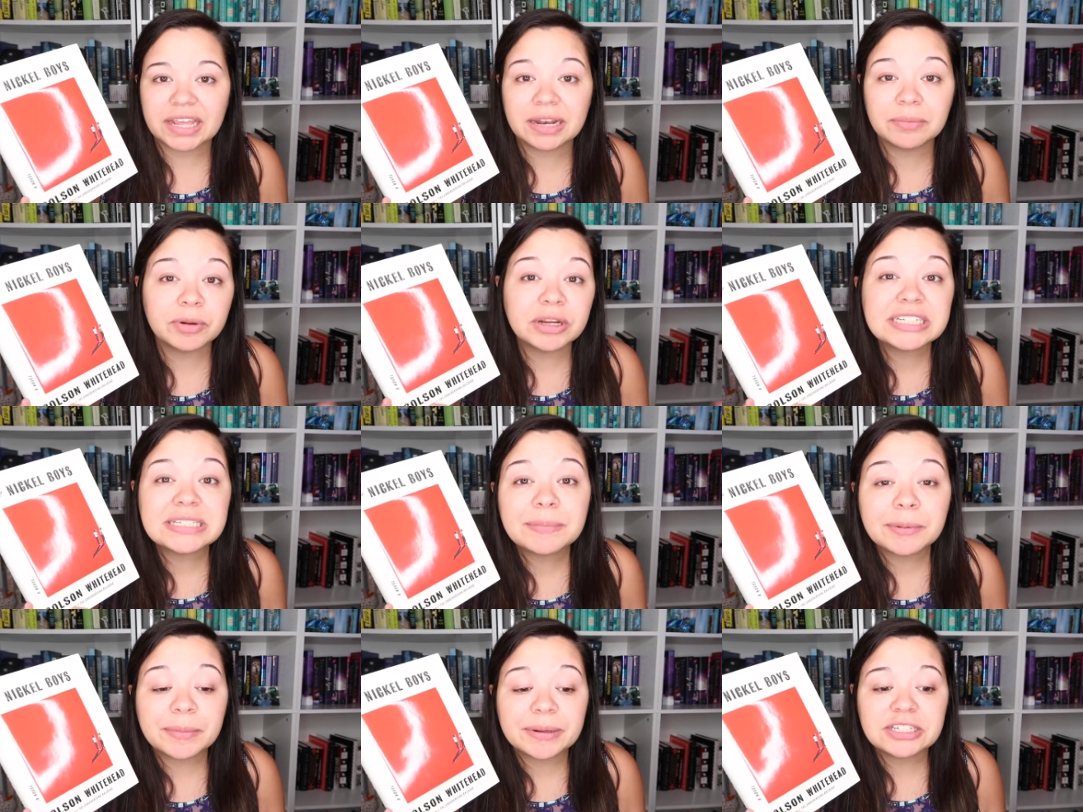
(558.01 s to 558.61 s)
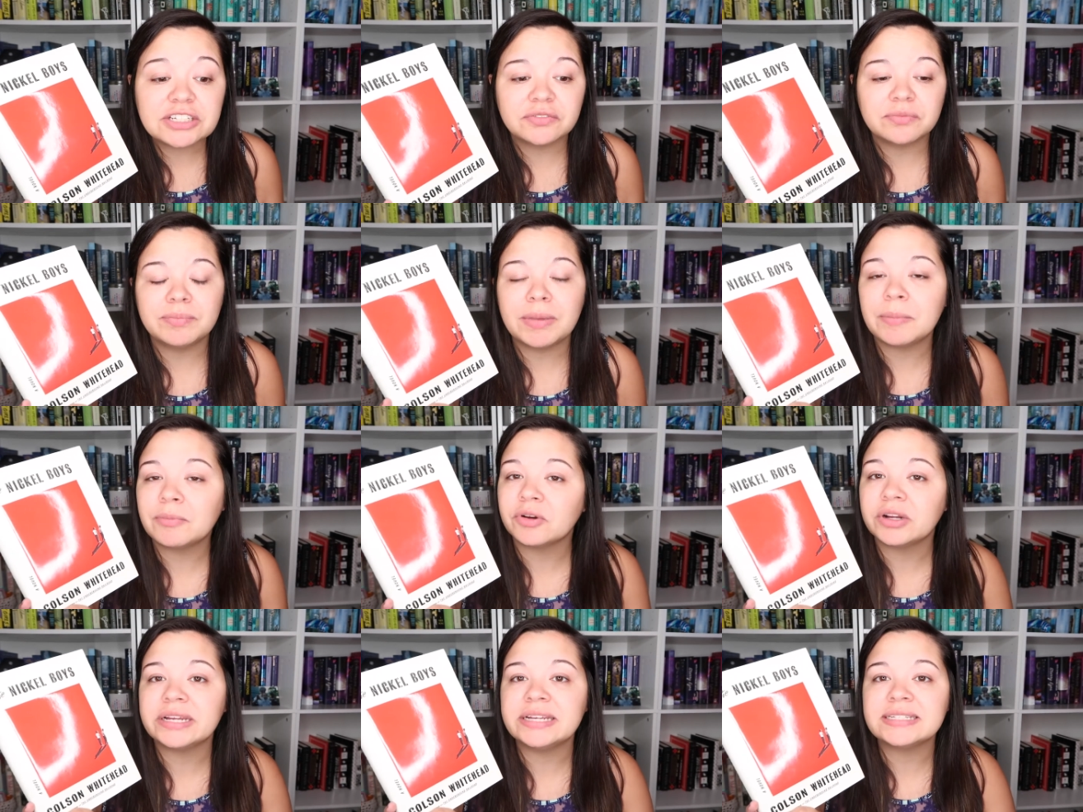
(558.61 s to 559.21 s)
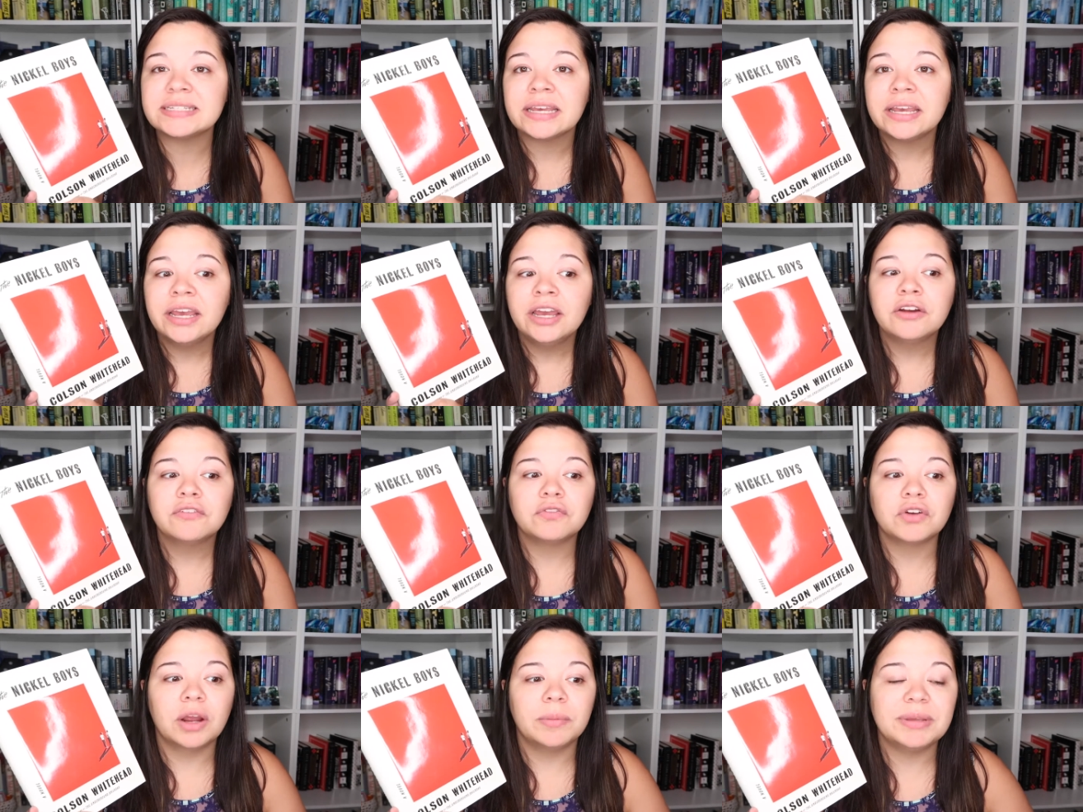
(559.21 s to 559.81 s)
and it brings up a bunch of memories
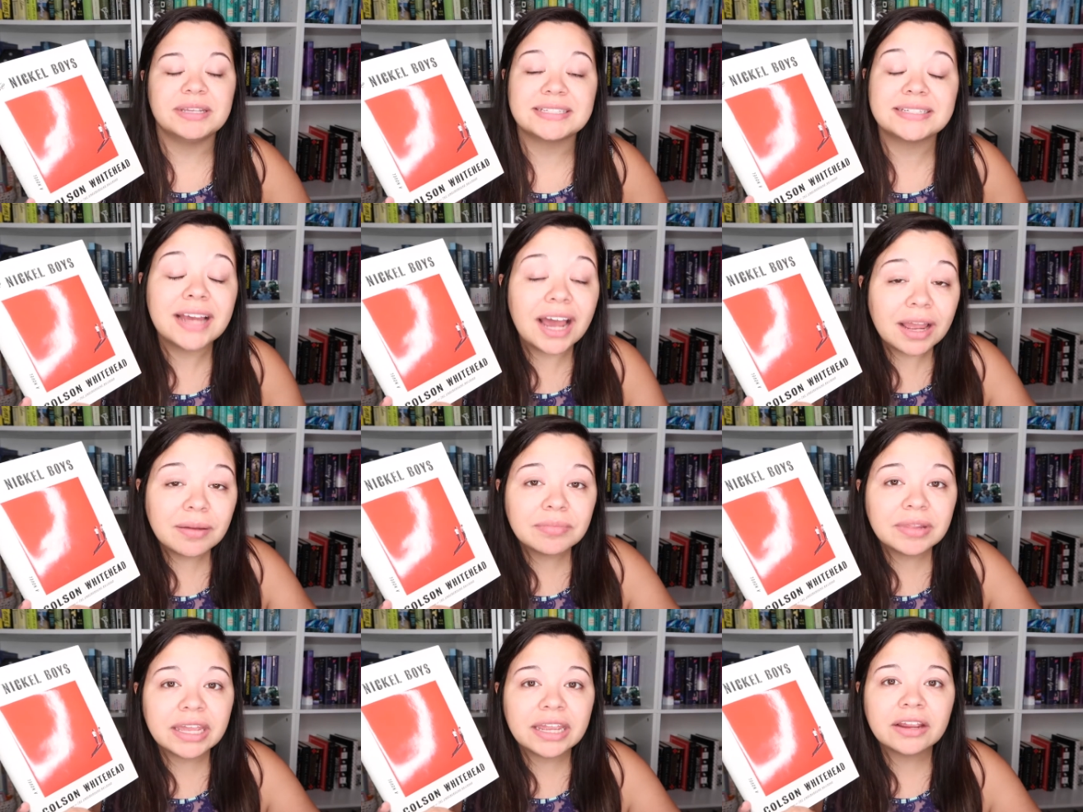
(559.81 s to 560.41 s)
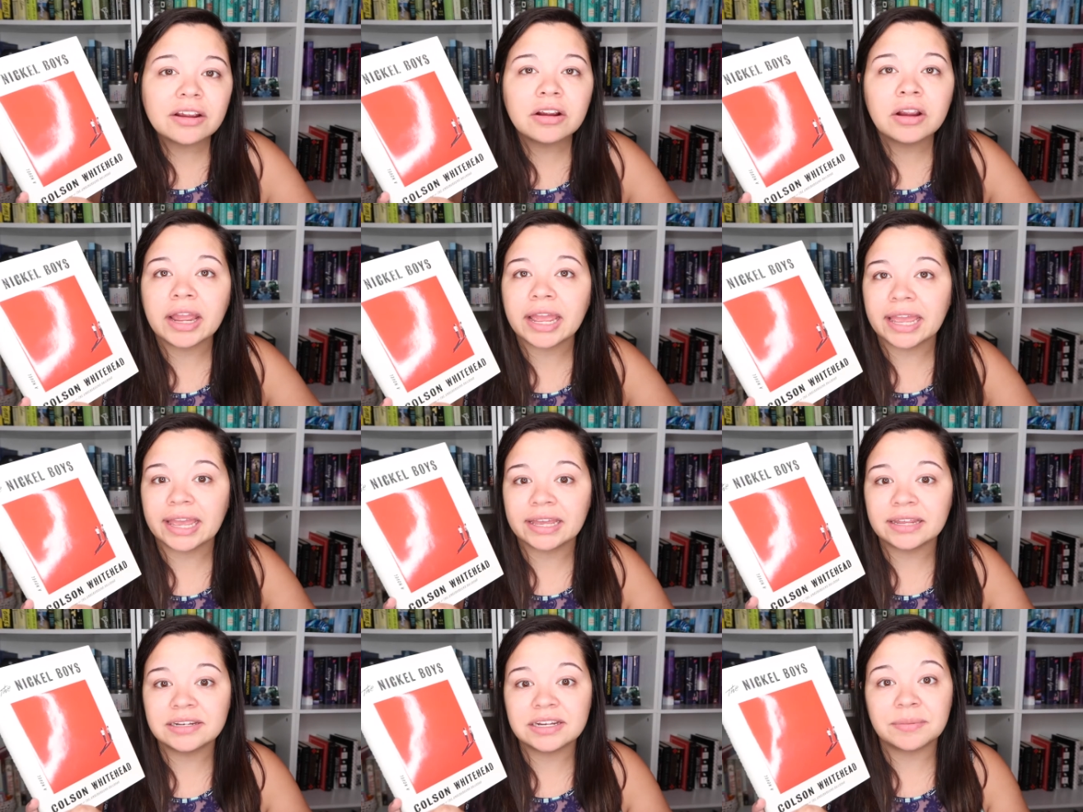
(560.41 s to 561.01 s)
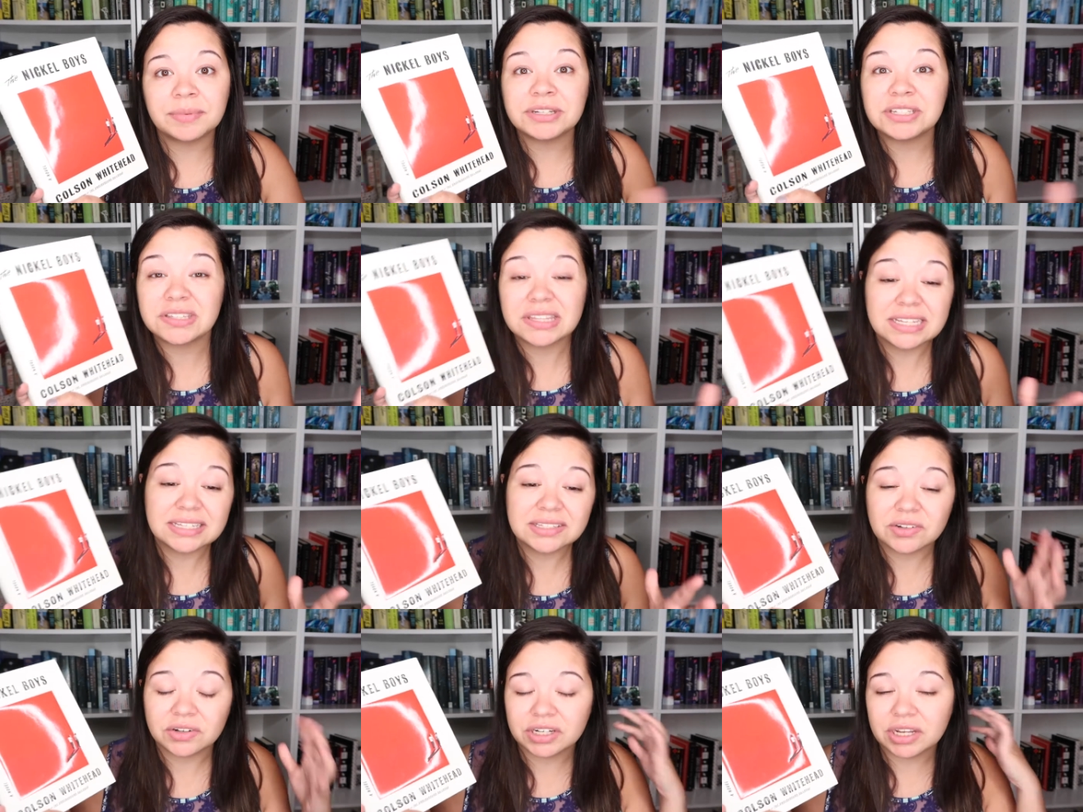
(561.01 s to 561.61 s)
from his time there, and a bunch of
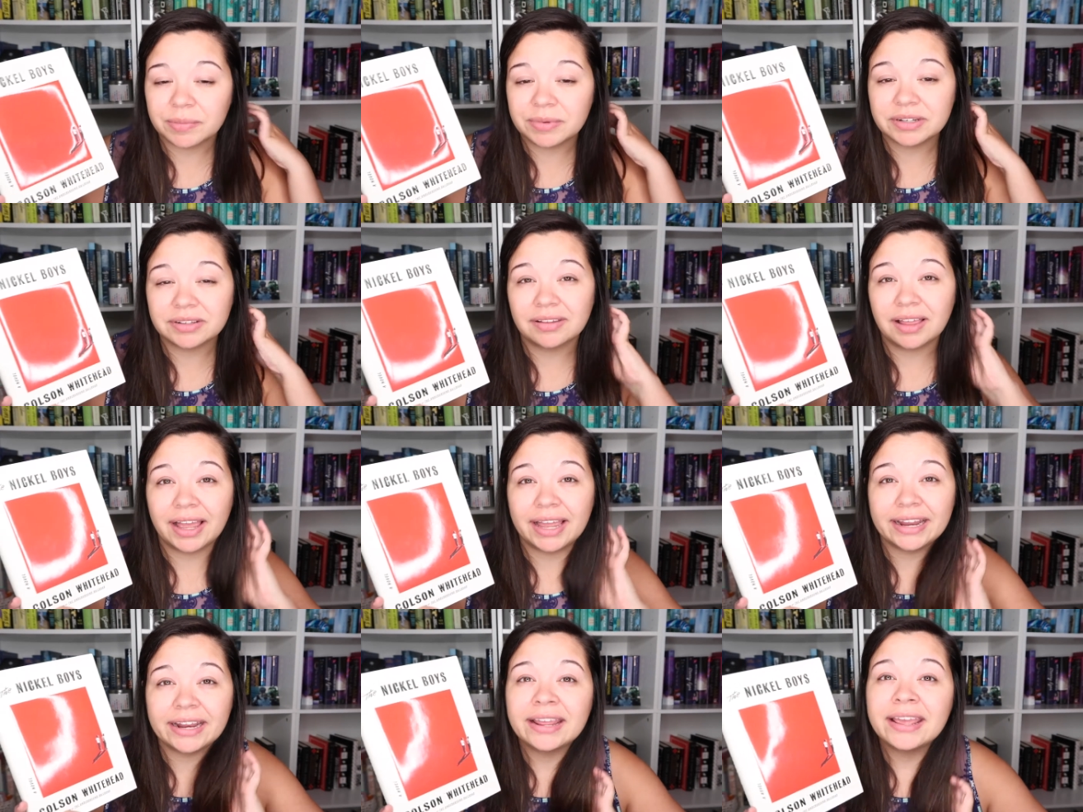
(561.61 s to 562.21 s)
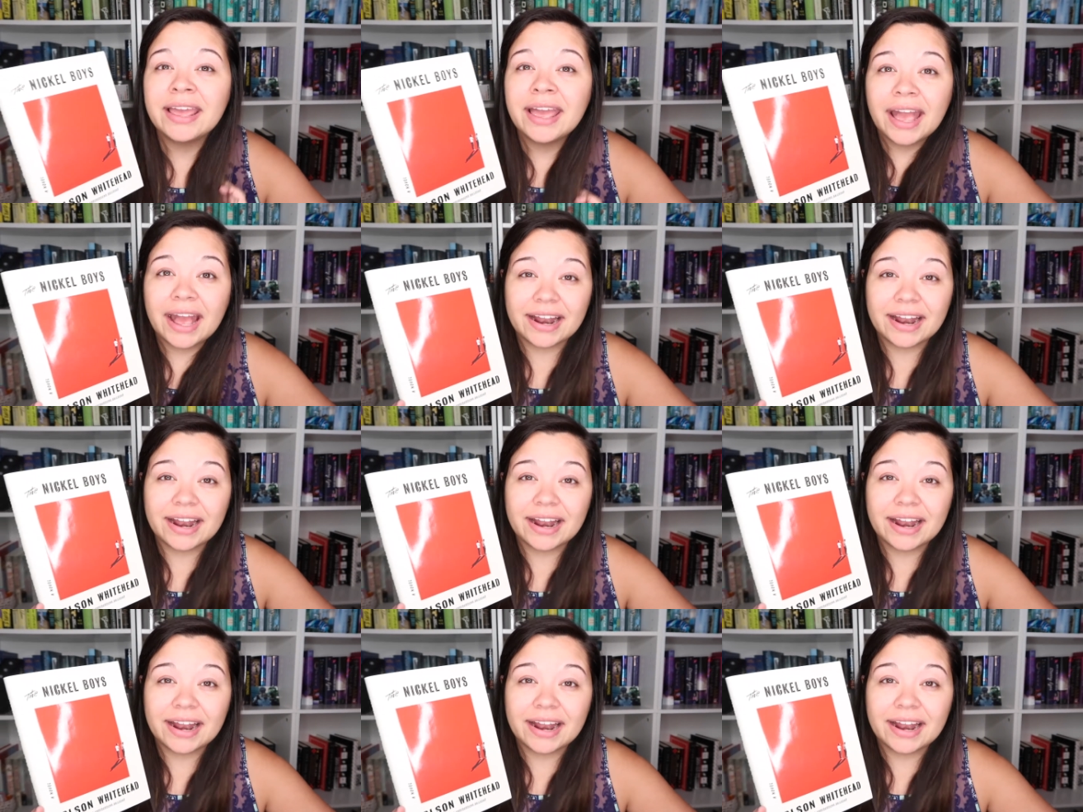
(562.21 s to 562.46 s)
things start coming to light,